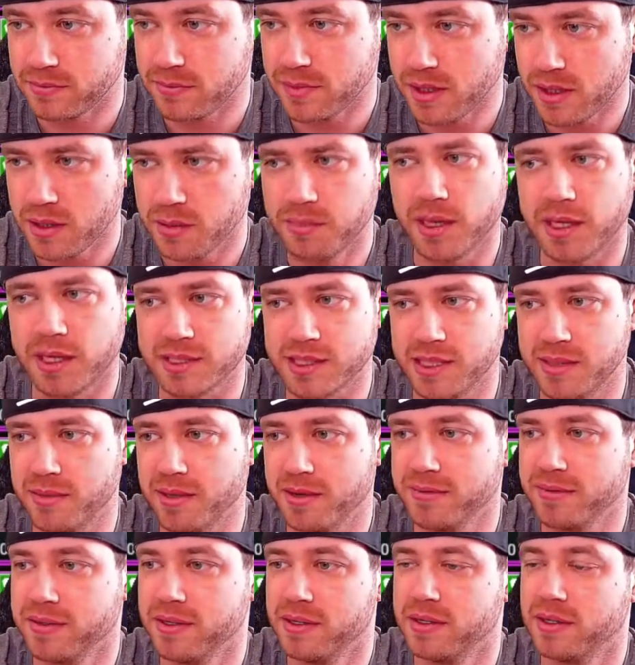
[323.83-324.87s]
Block debuff.
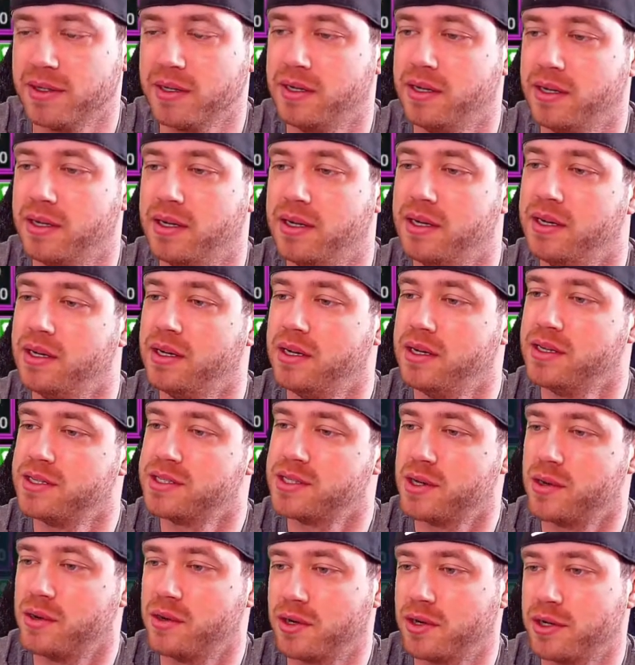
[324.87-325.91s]
So
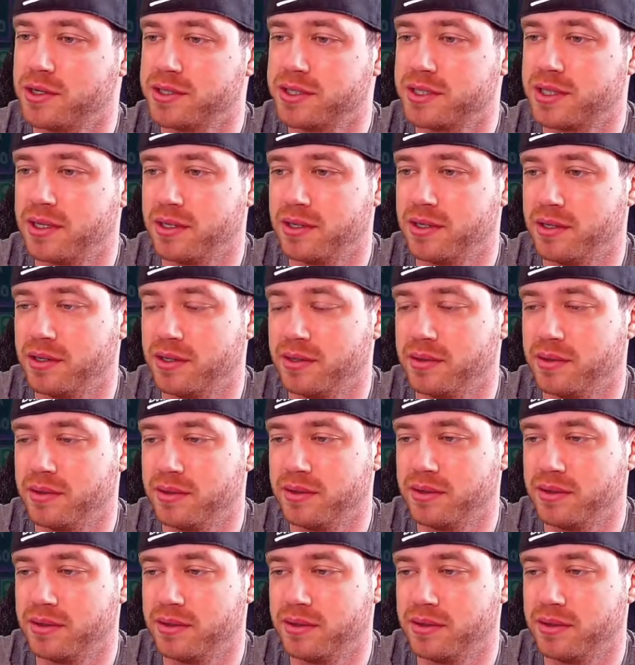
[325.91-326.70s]
her